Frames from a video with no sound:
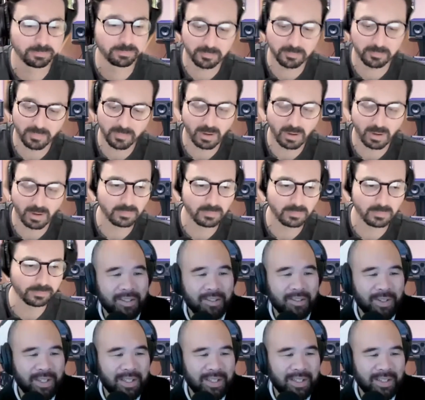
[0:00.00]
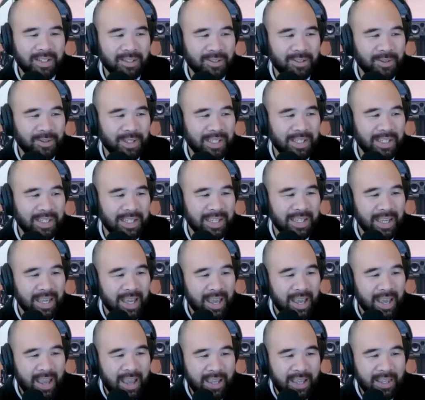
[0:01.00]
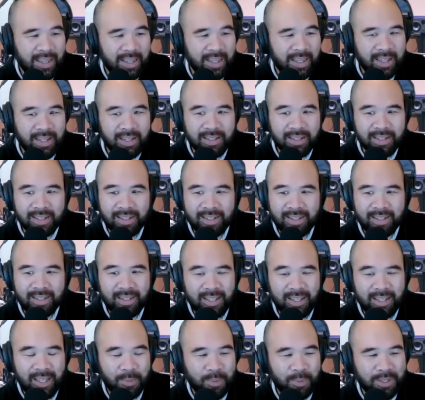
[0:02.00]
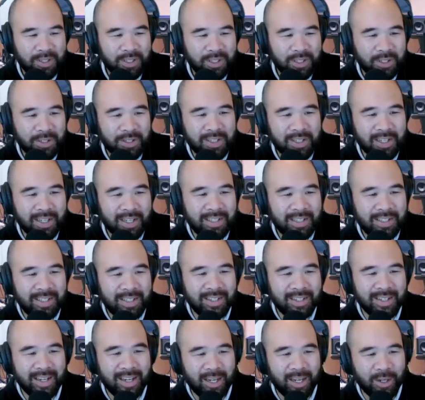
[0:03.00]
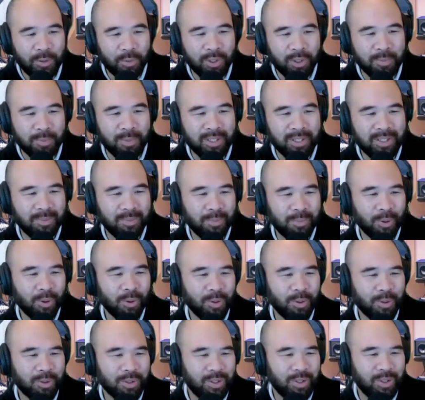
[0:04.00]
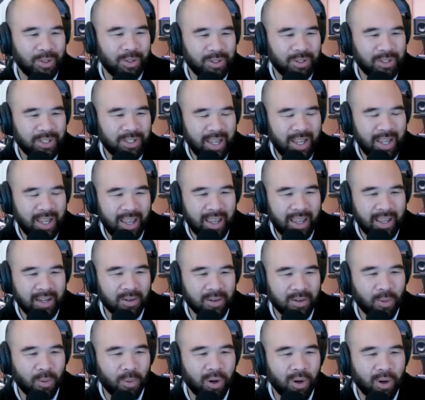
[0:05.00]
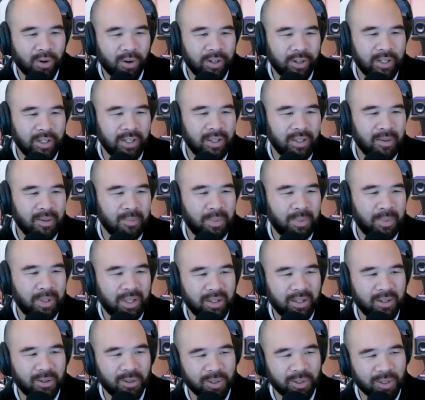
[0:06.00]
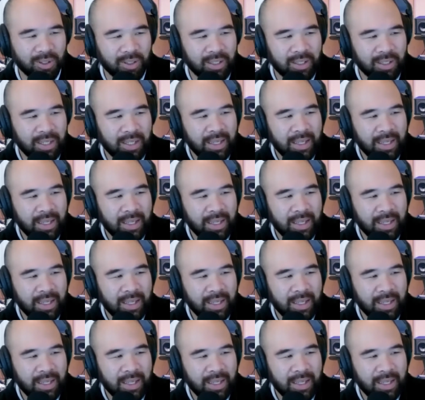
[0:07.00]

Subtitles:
Yeah, agreed. And then episode 99 with Mr. Paul Googe and Warren Beardall.